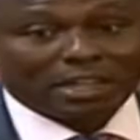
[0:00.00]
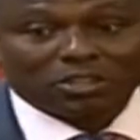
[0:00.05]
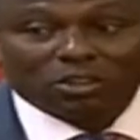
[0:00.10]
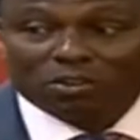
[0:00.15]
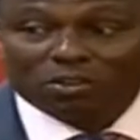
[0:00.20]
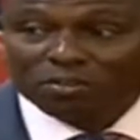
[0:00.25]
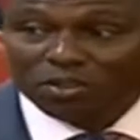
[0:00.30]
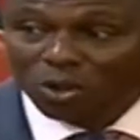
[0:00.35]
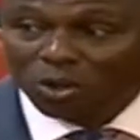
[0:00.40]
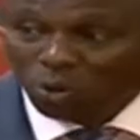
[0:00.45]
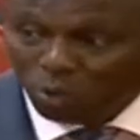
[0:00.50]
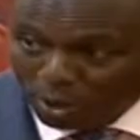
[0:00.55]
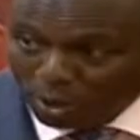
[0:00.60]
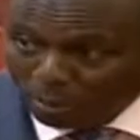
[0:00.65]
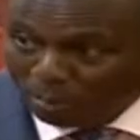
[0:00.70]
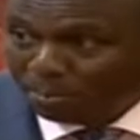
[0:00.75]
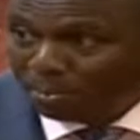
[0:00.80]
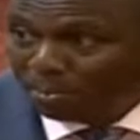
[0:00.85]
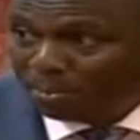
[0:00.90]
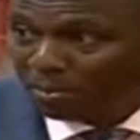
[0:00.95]
that of the
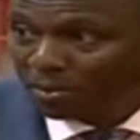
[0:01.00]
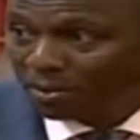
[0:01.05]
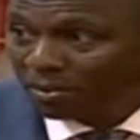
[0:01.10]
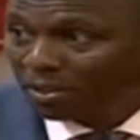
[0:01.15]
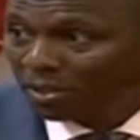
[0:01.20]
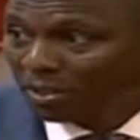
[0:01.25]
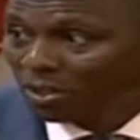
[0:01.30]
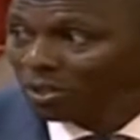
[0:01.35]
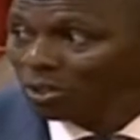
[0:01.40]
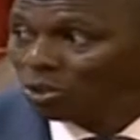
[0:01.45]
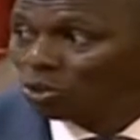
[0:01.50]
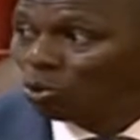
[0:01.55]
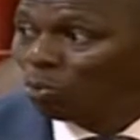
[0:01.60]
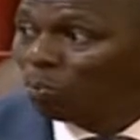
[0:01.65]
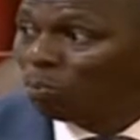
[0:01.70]
Whip, to